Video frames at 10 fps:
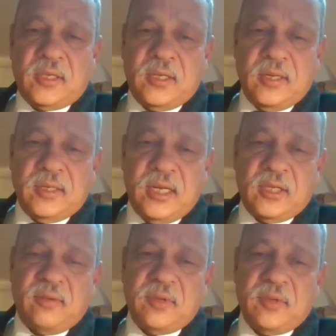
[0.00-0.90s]

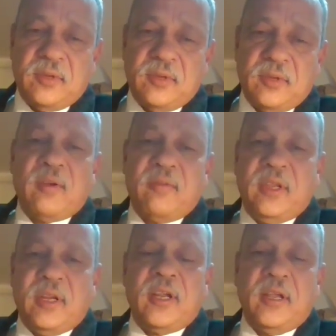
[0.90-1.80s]
sets of the skin wear
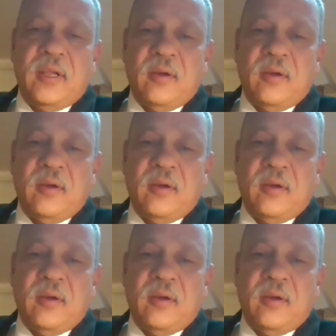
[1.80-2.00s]
of the